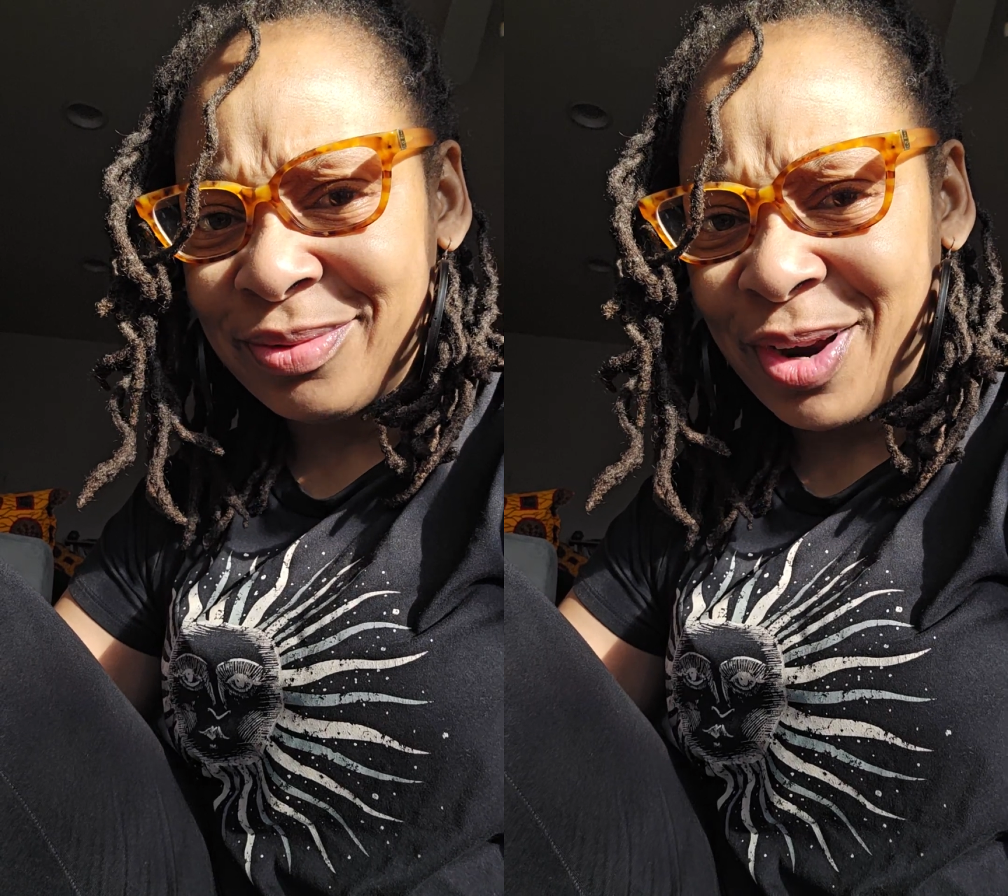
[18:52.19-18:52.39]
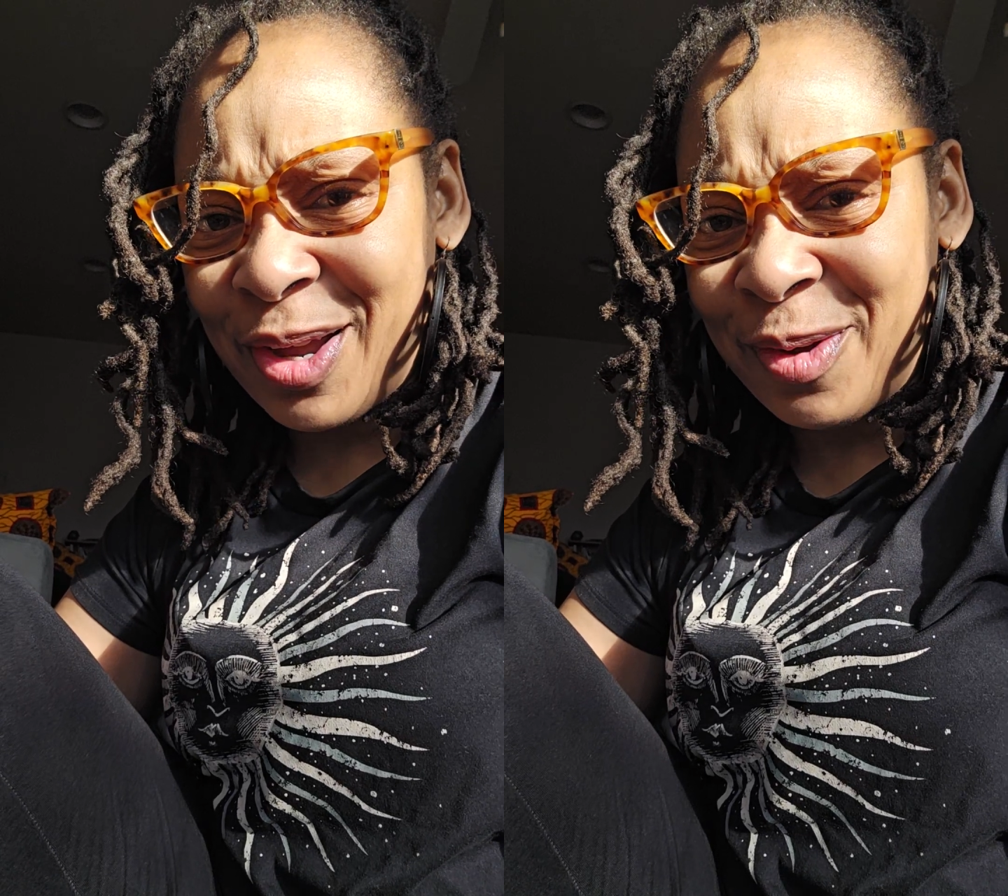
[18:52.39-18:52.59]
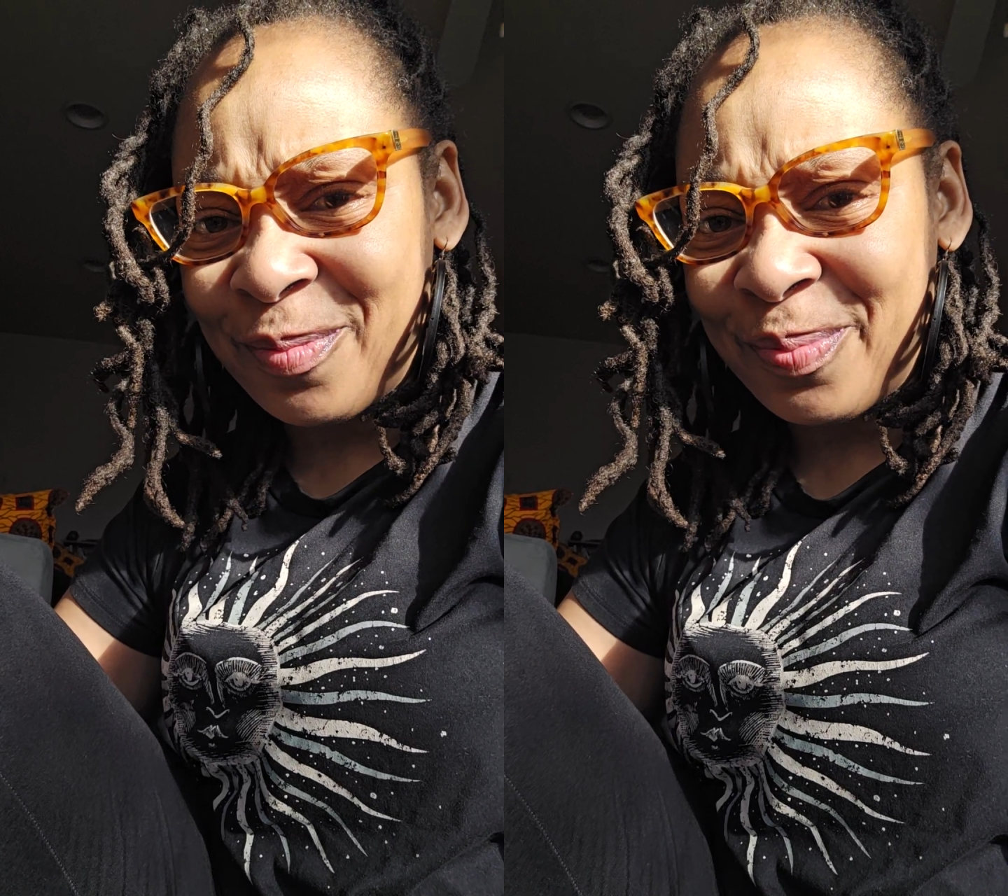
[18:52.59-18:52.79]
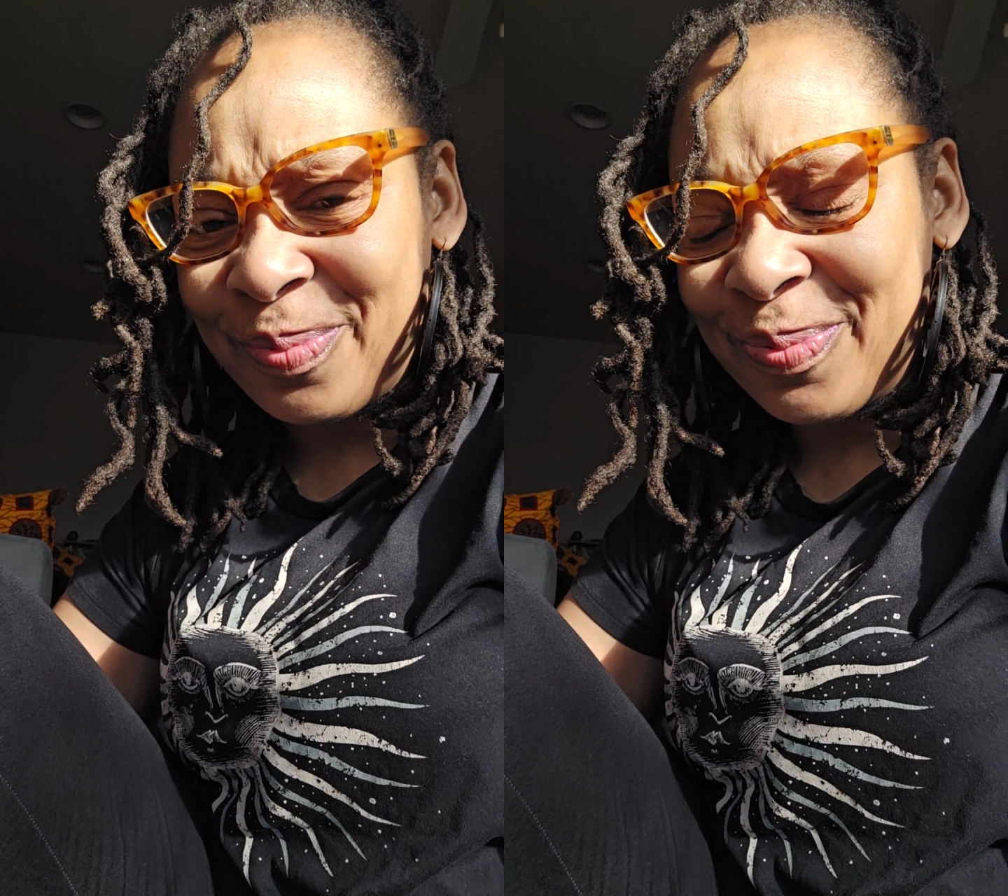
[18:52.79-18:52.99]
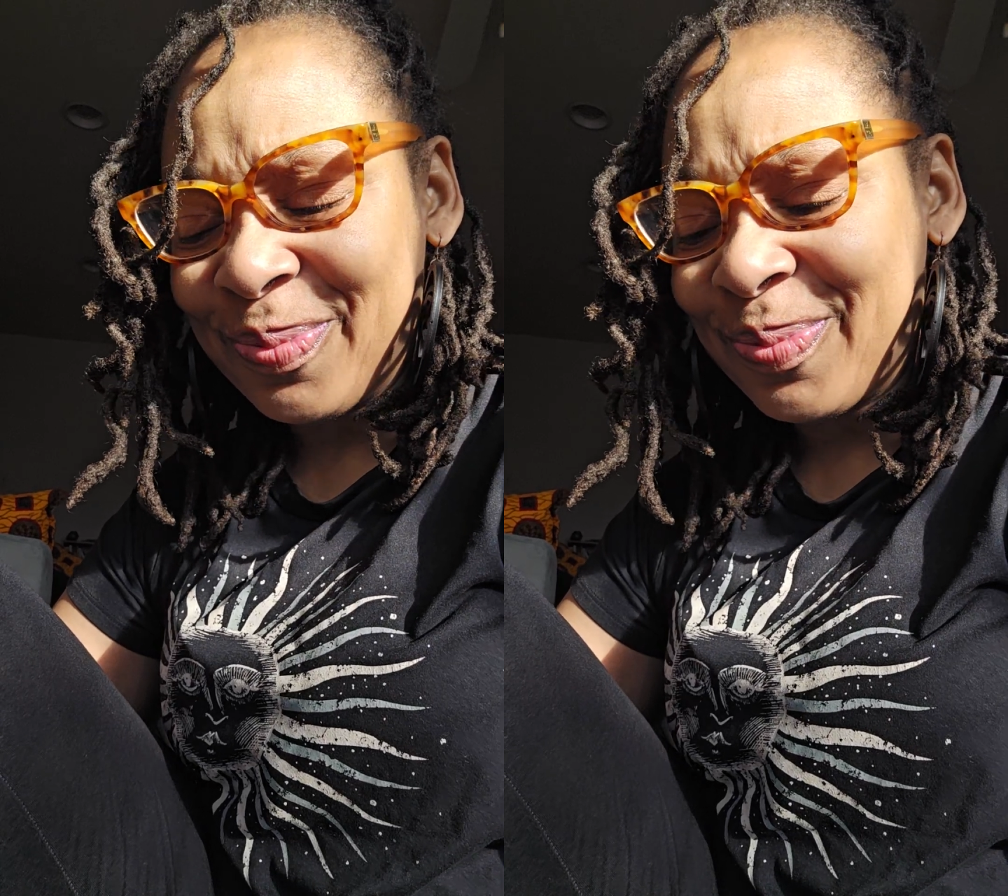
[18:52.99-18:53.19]
right?
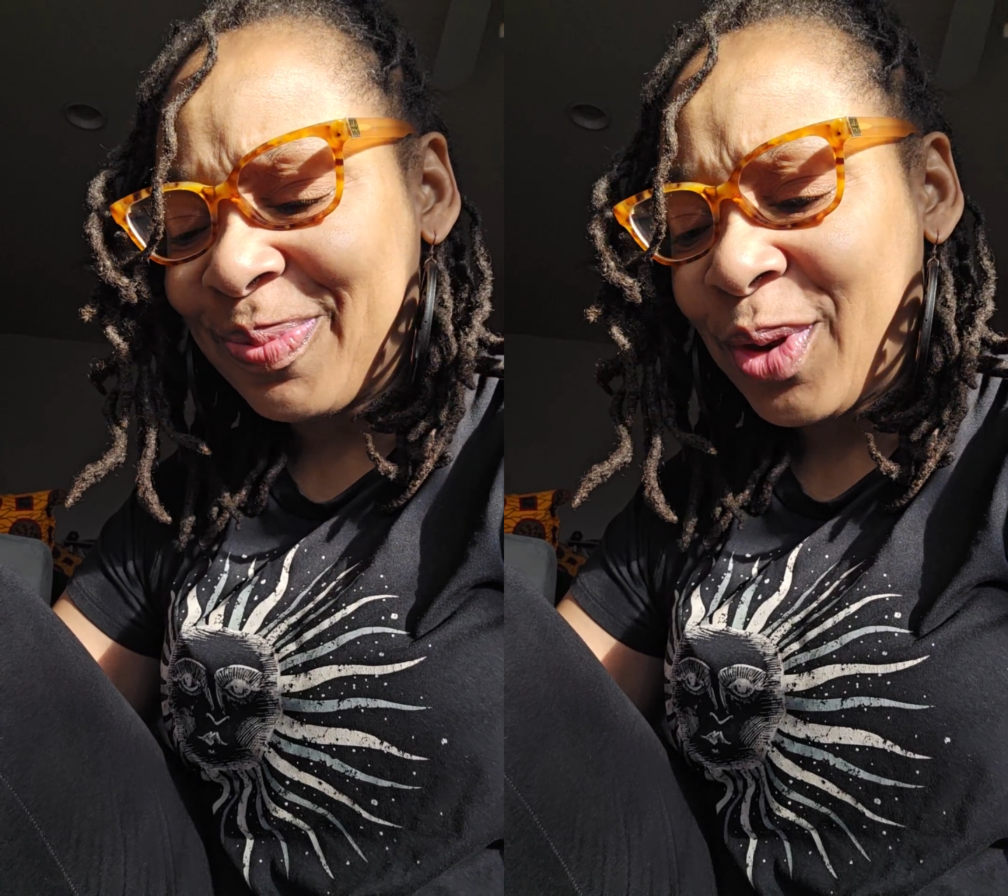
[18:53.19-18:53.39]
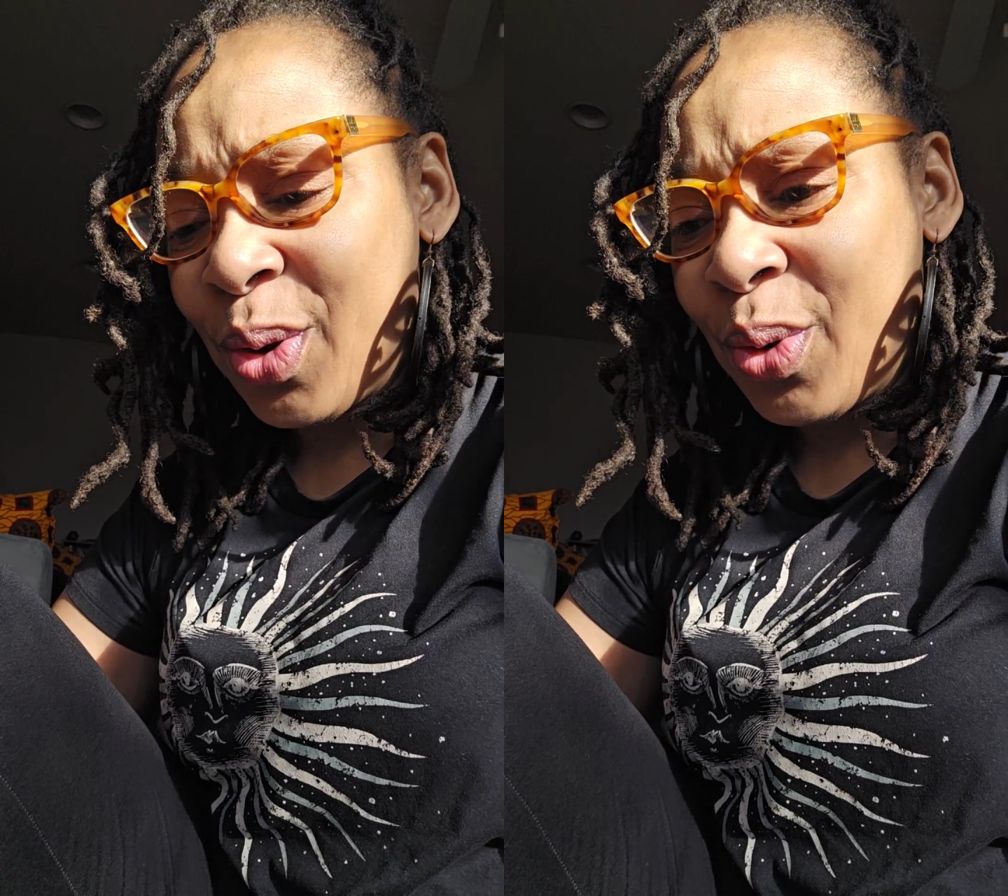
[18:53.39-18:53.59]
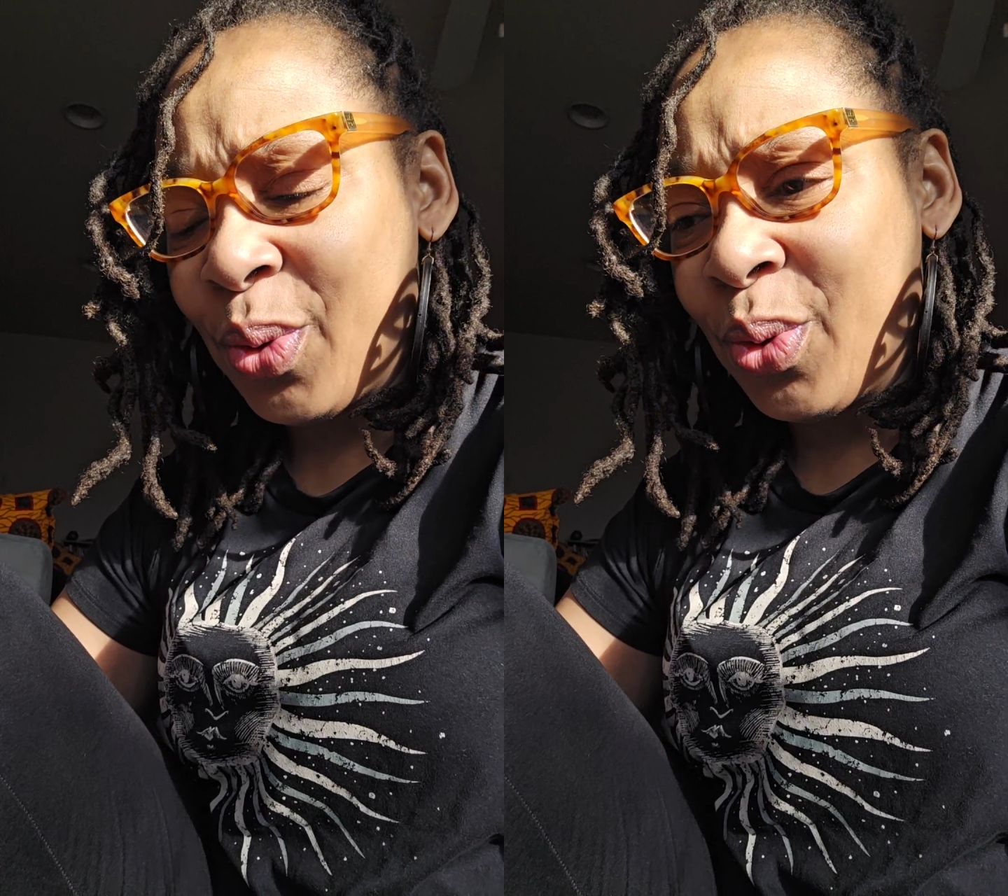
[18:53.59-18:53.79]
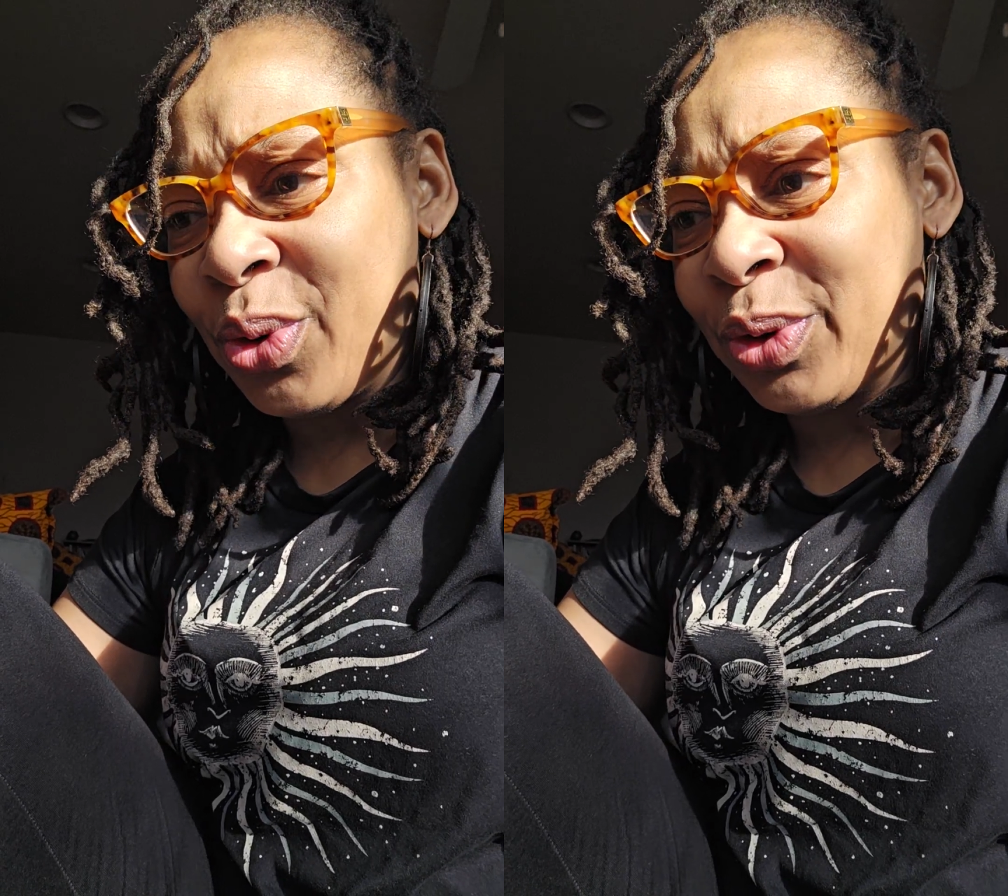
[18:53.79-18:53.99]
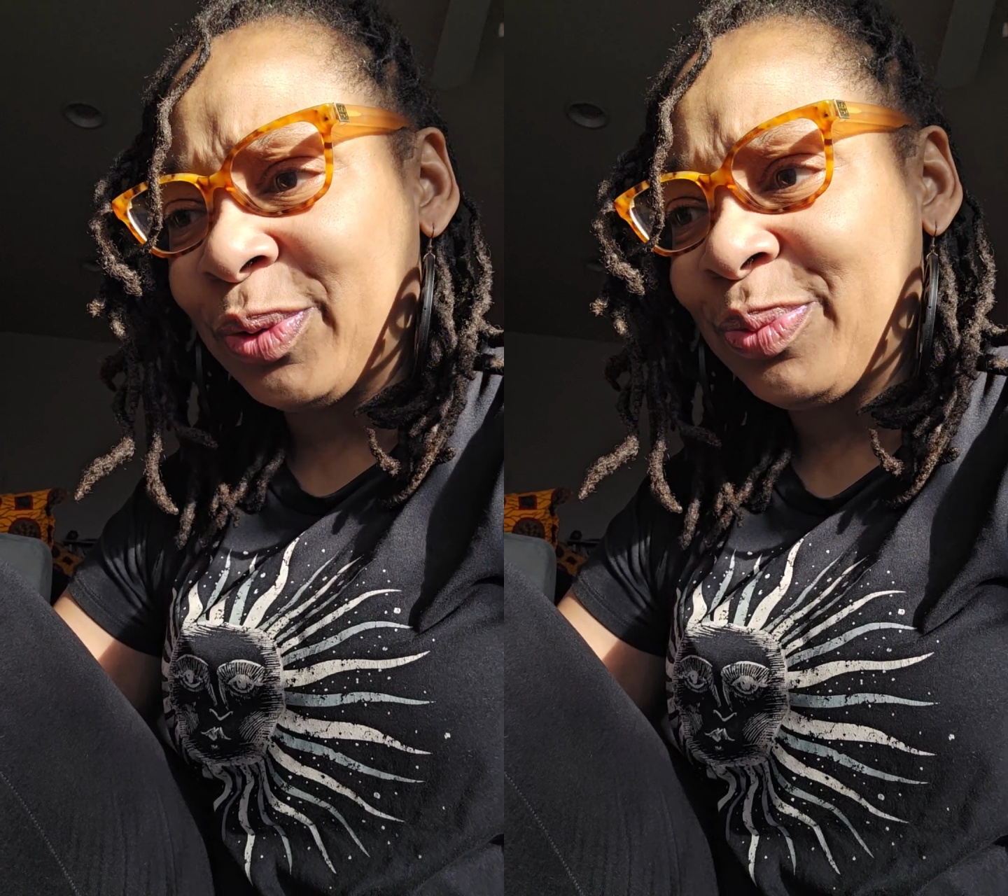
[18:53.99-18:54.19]

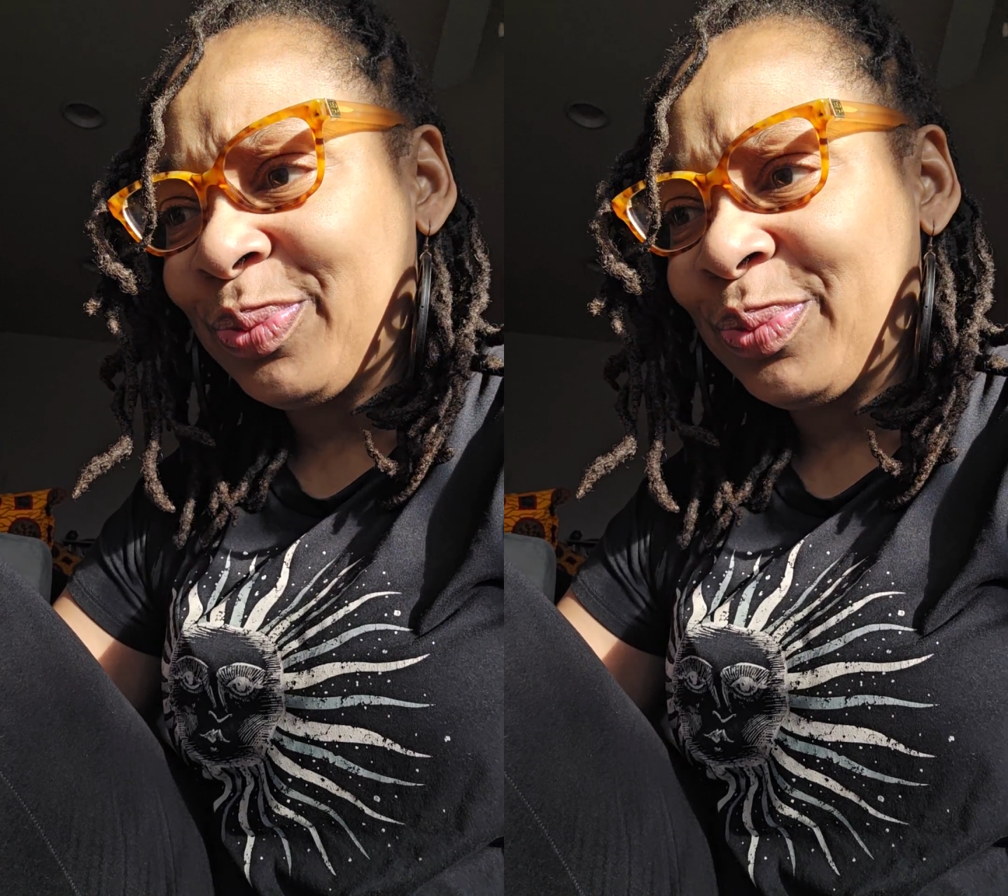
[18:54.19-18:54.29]
Or,